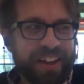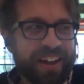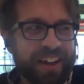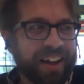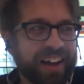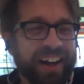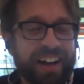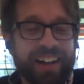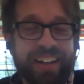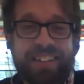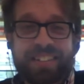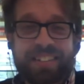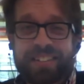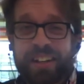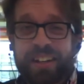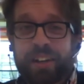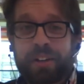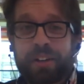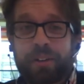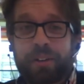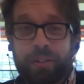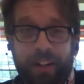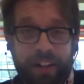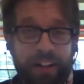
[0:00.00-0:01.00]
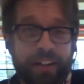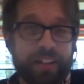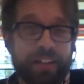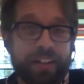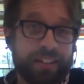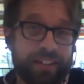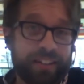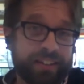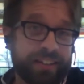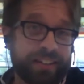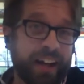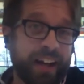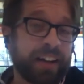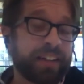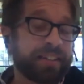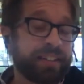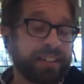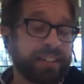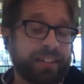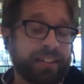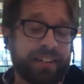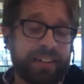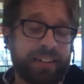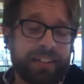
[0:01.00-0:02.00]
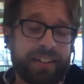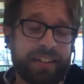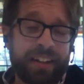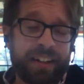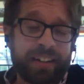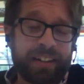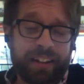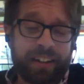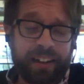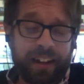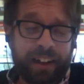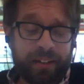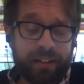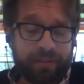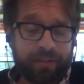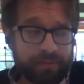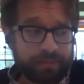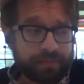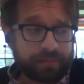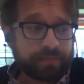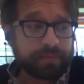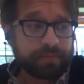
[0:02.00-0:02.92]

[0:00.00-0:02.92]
I can tell you, and this ties into the day in the life.